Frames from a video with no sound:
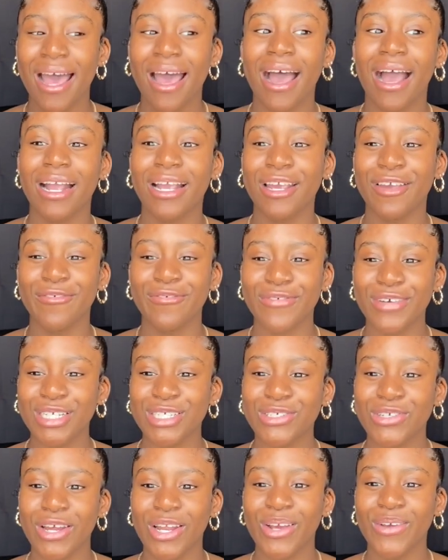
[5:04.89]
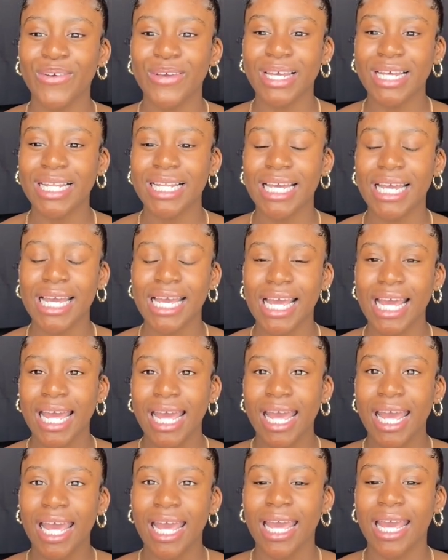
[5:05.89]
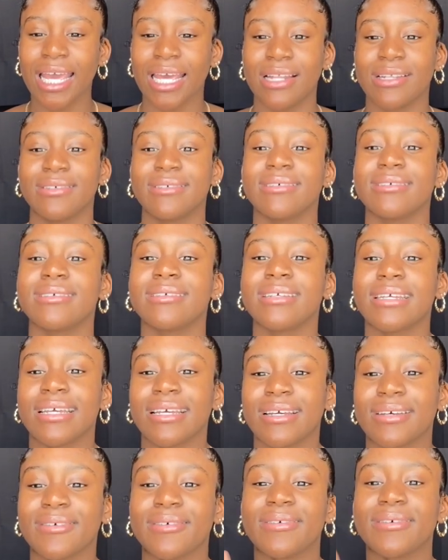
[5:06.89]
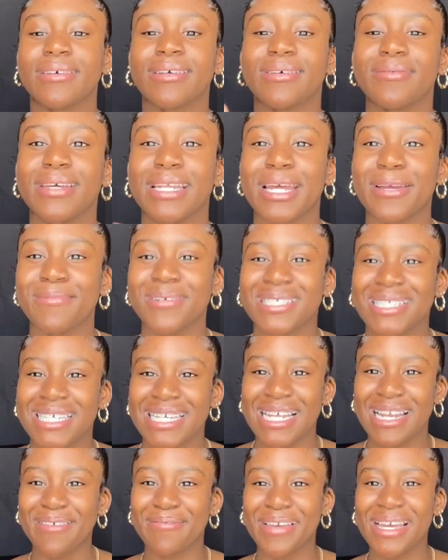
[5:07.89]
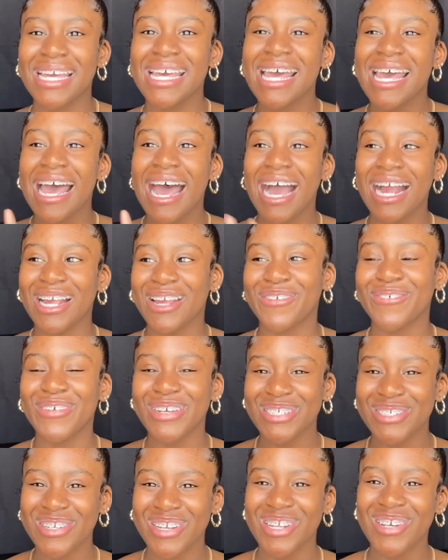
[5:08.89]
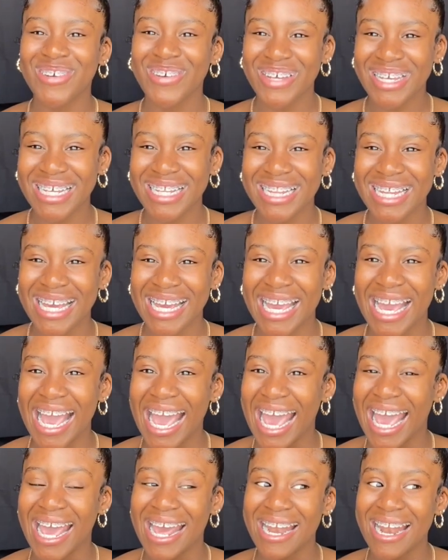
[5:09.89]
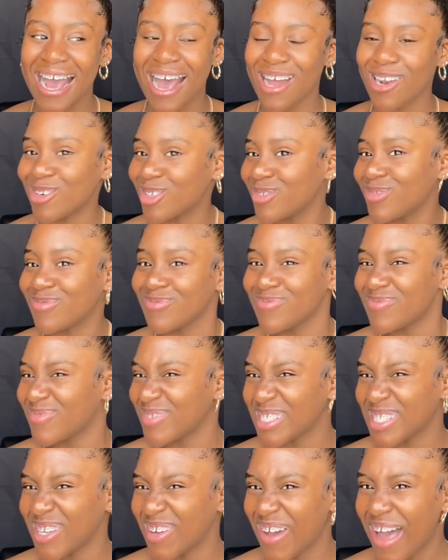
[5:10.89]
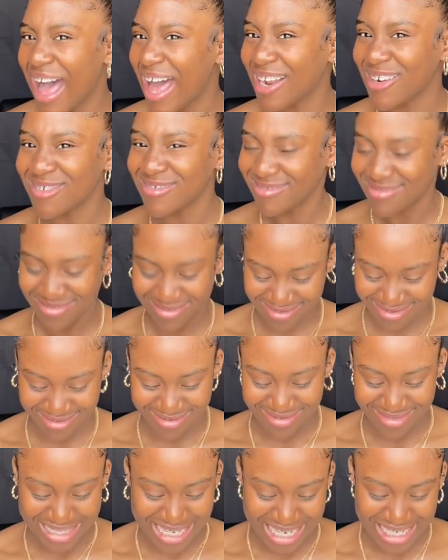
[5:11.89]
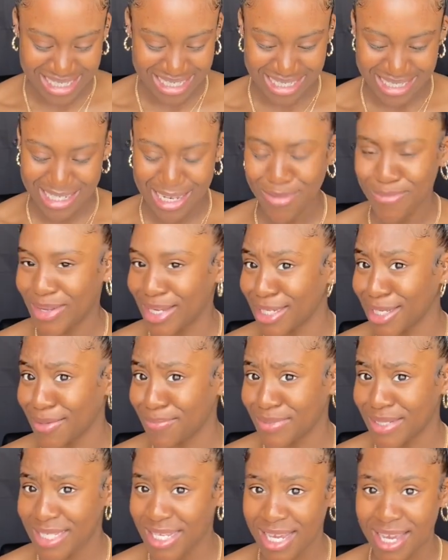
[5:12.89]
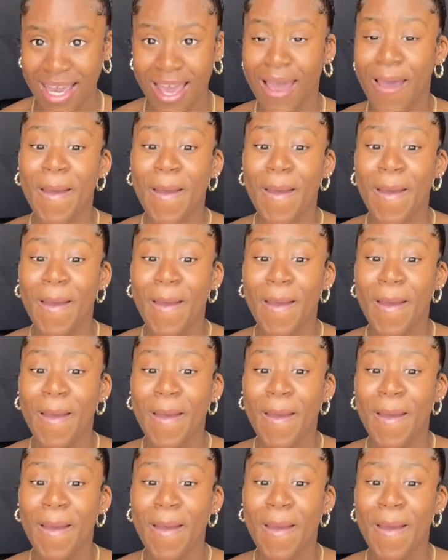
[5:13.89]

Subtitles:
I get frustrated quickly, and my neighbor's looking at me. I get frustrated quickly, and I don't, that's just not my cup of tea.